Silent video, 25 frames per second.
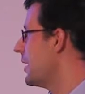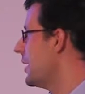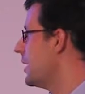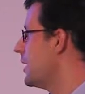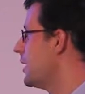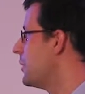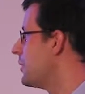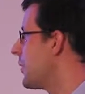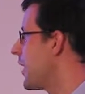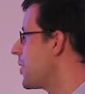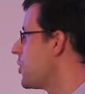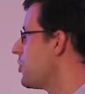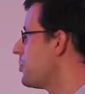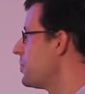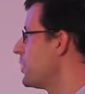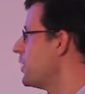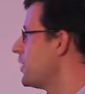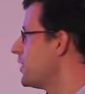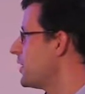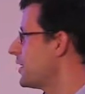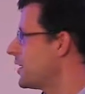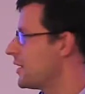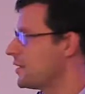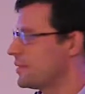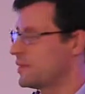In my
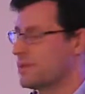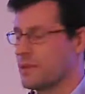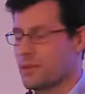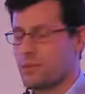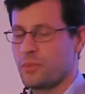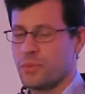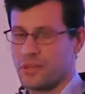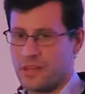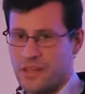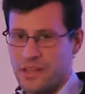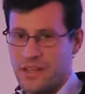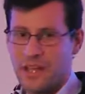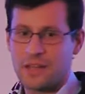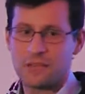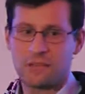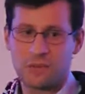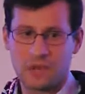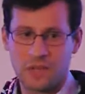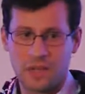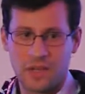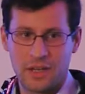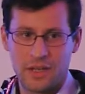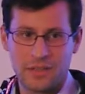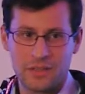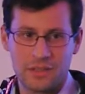opinion, and what I
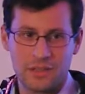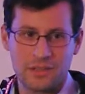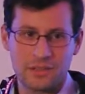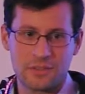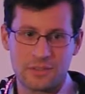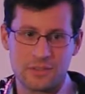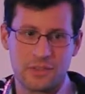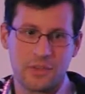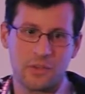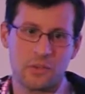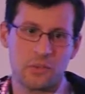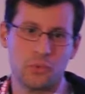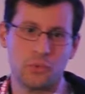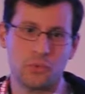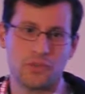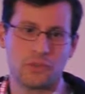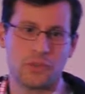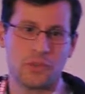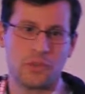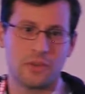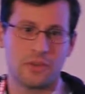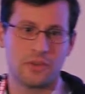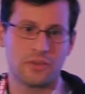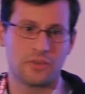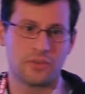advocate, is the use
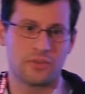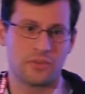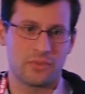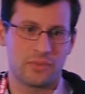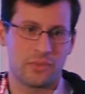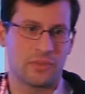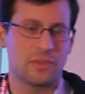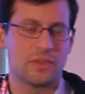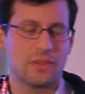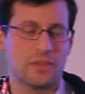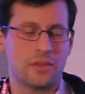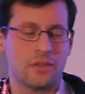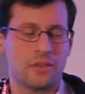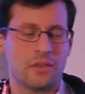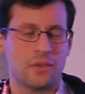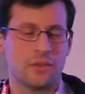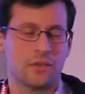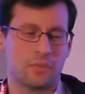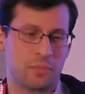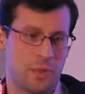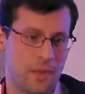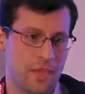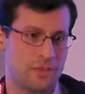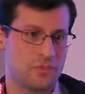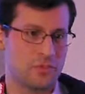of
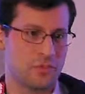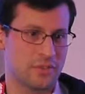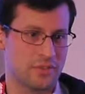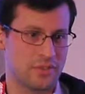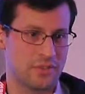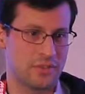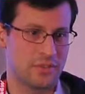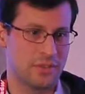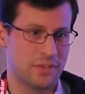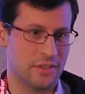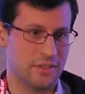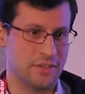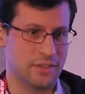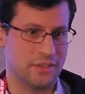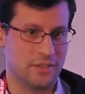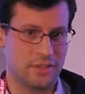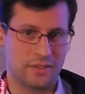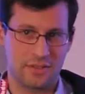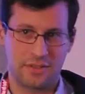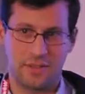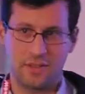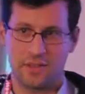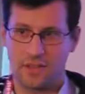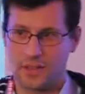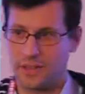Bayesian
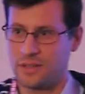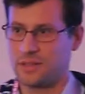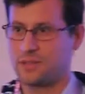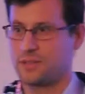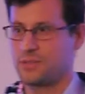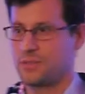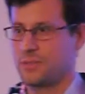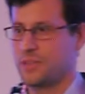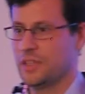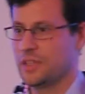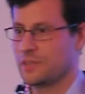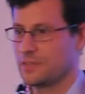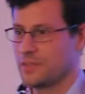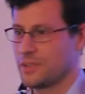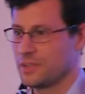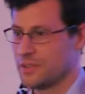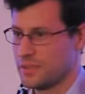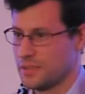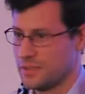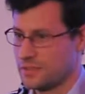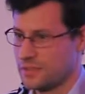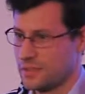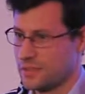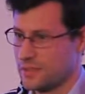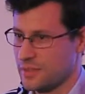statistics and not
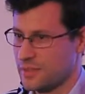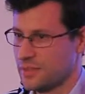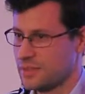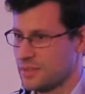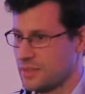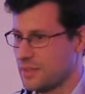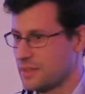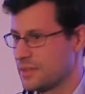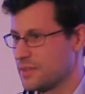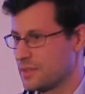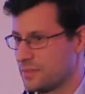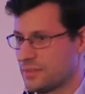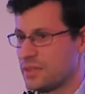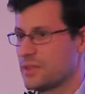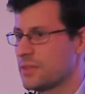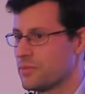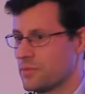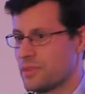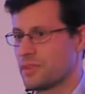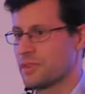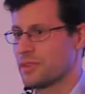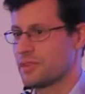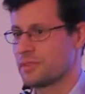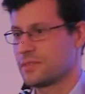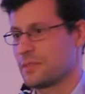frequentist statistics.
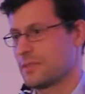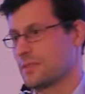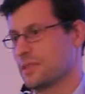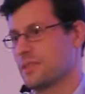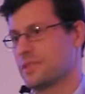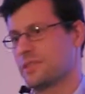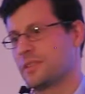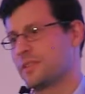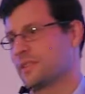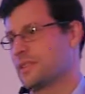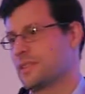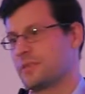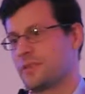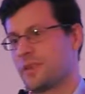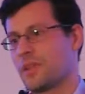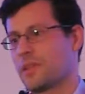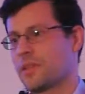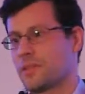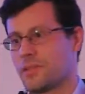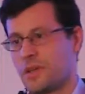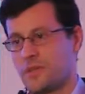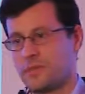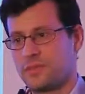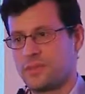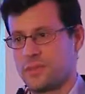Frequentist statistics is when
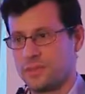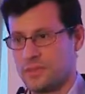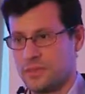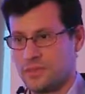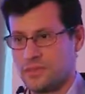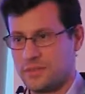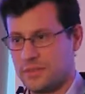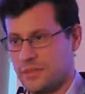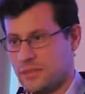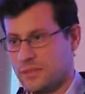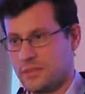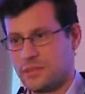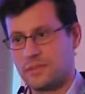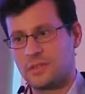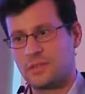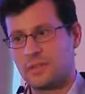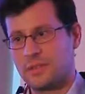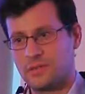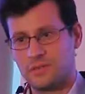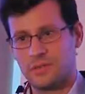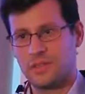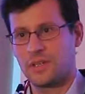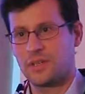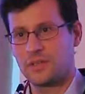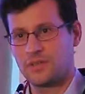you have statistical
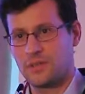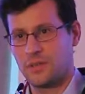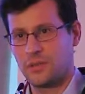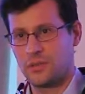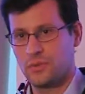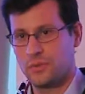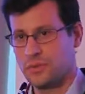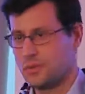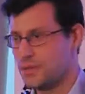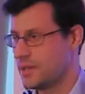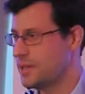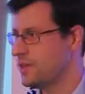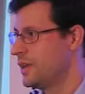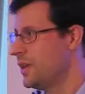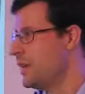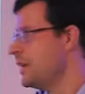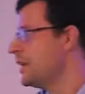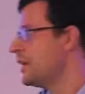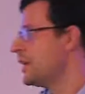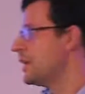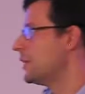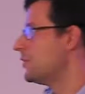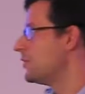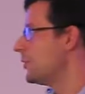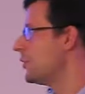significance and all that.
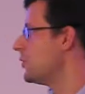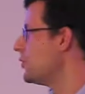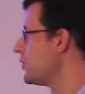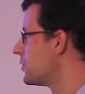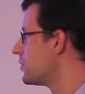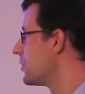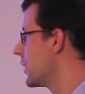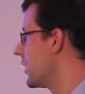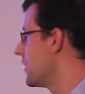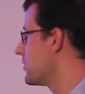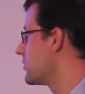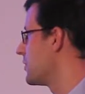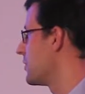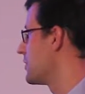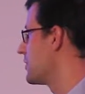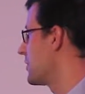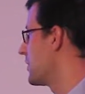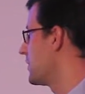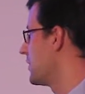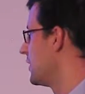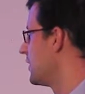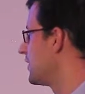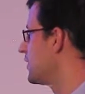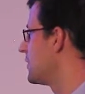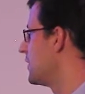If you use Bayesian
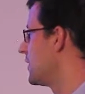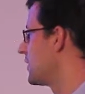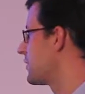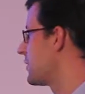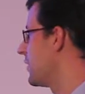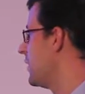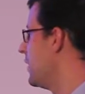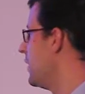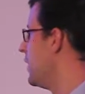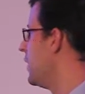statistics,